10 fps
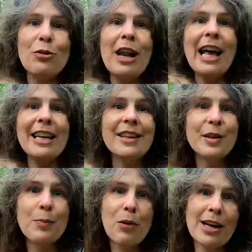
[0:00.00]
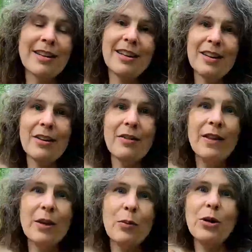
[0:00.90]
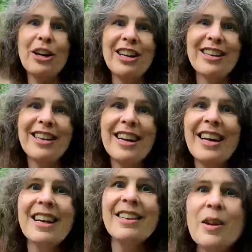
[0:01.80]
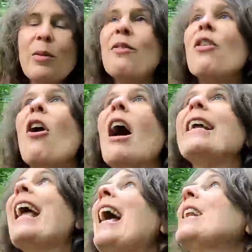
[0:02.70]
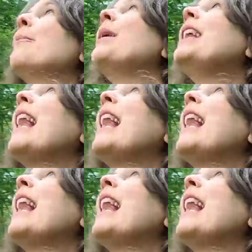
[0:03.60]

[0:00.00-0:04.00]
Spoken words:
layers present of this woodland. So we've got a canopy